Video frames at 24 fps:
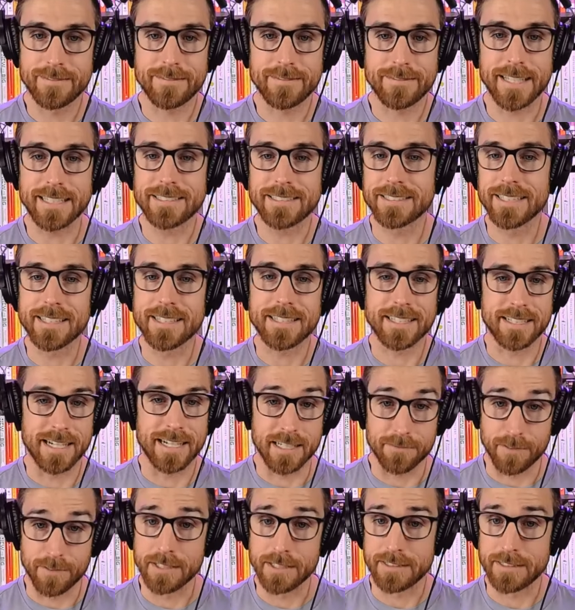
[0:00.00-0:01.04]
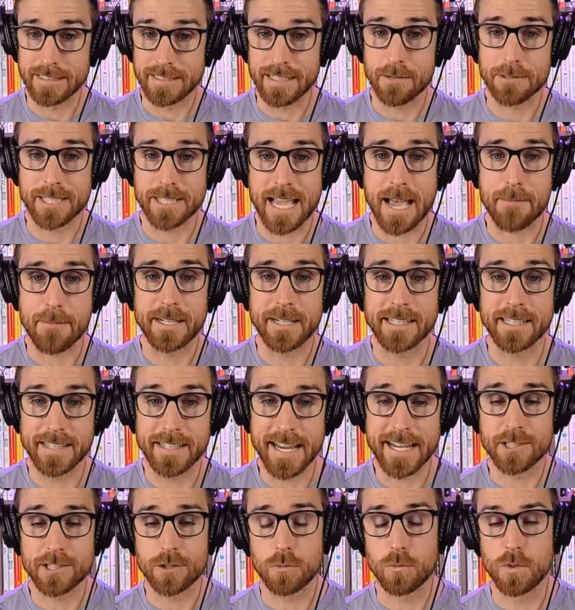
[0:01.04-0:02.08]
that's not the kind of hunting that was happening in
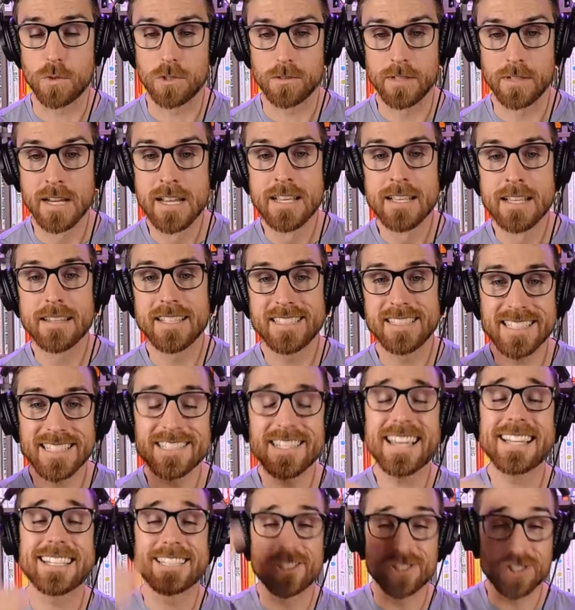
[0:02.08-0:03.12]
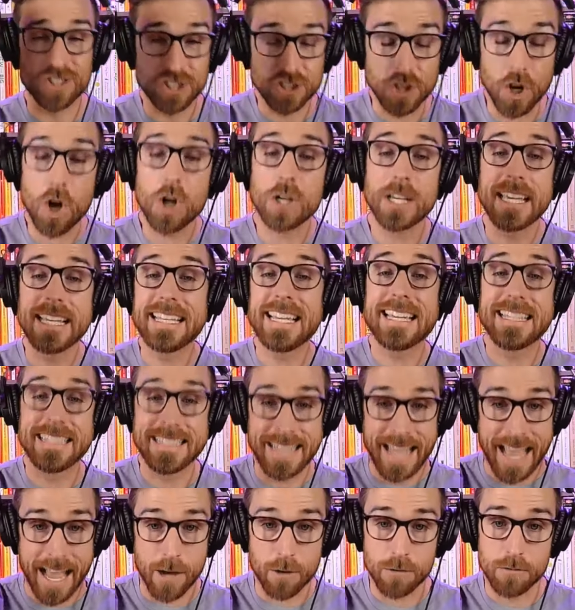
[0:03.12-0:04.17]
the ancient world. This is like stalking
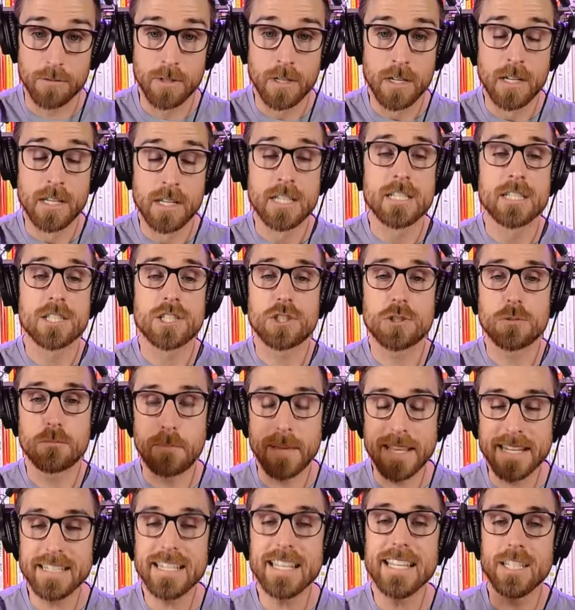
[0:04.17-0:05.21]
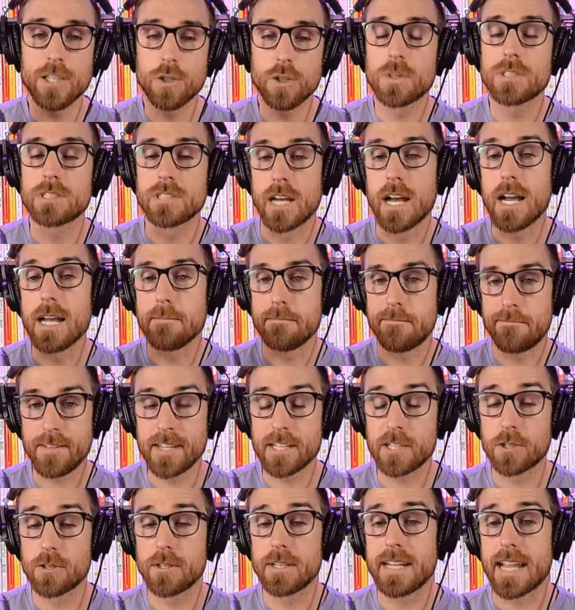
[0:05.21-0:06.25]
it down, spending your time
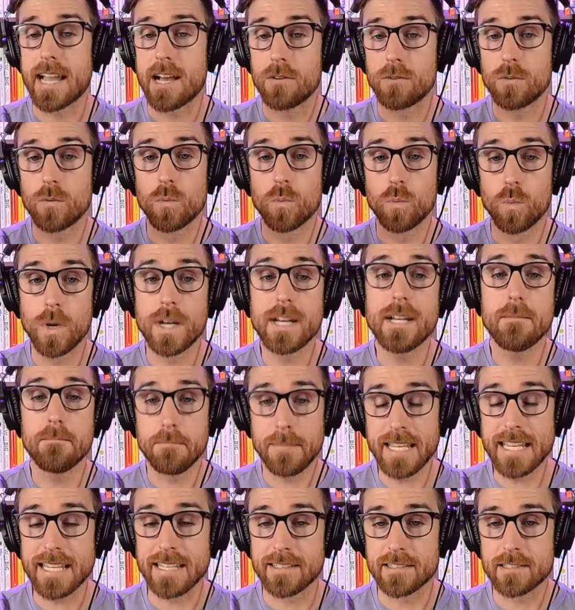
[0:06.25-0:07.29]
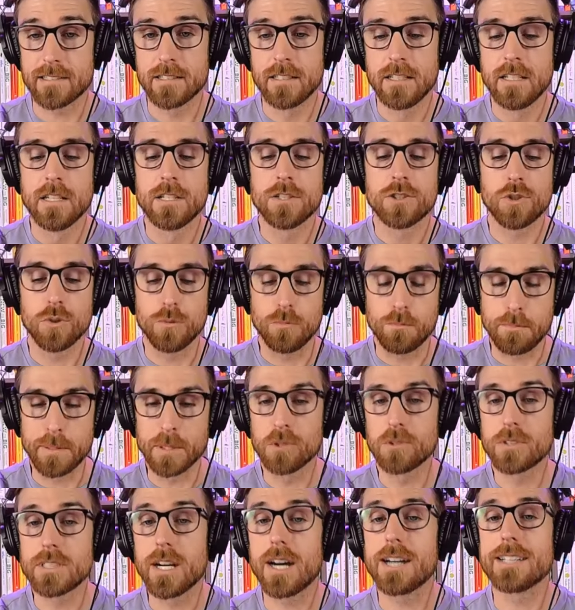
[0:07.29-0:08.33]
figuring out what it means to
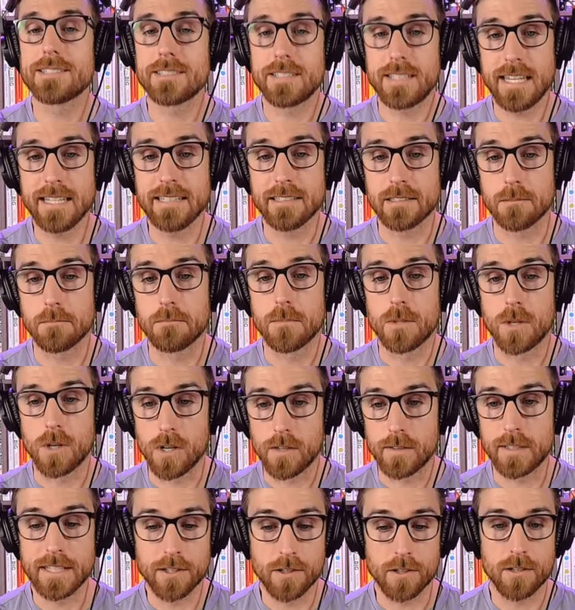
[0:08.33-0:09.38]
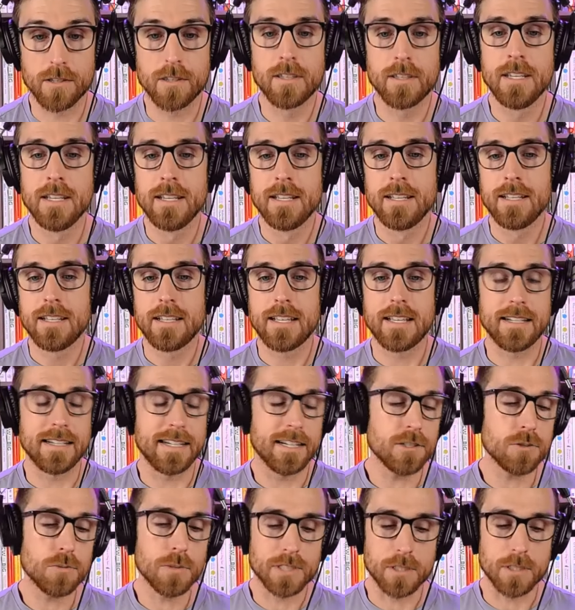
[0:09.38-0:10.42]
build God's kingdom on the earth. And
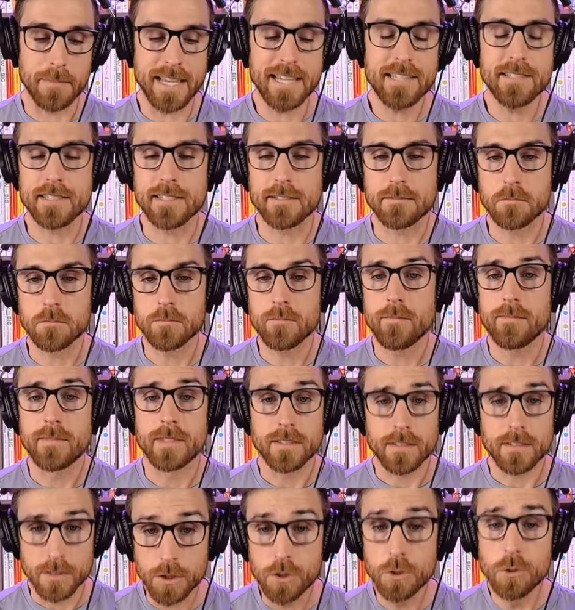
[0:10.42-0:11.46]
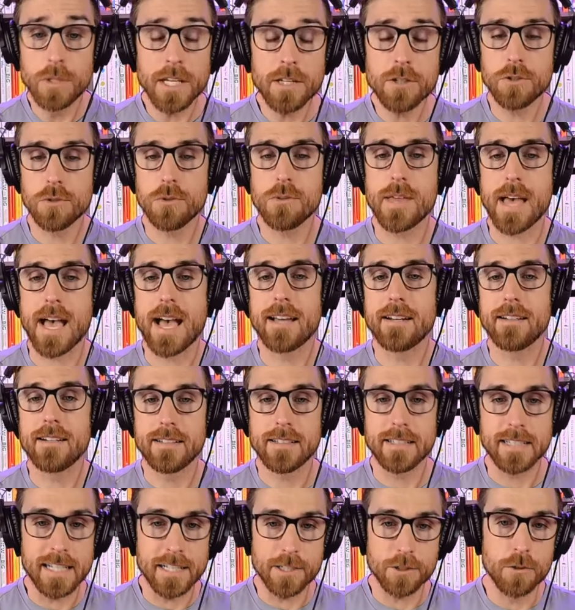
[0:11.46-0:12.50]
here's what's amazing. You can do that
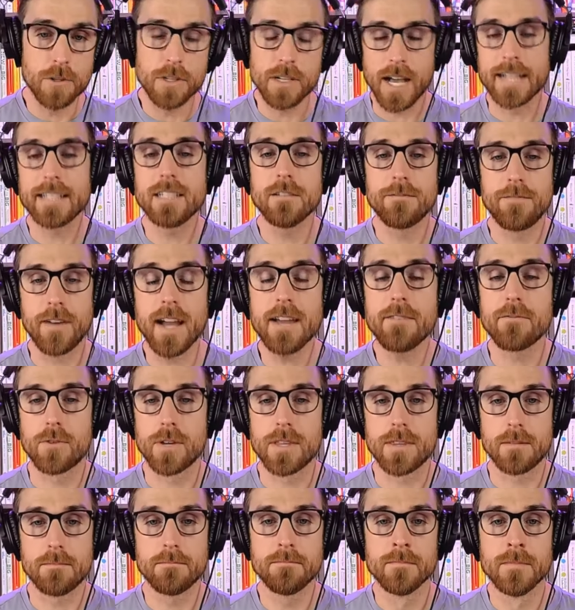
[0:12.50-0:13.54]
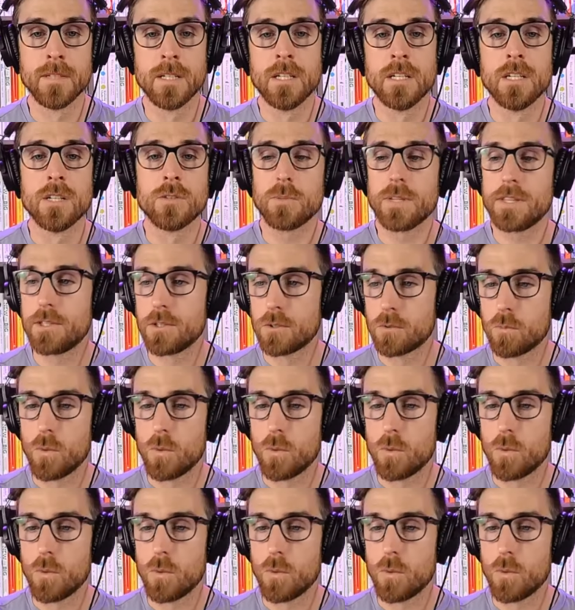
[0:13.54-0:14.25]
in your 9-to-5 rhythm with your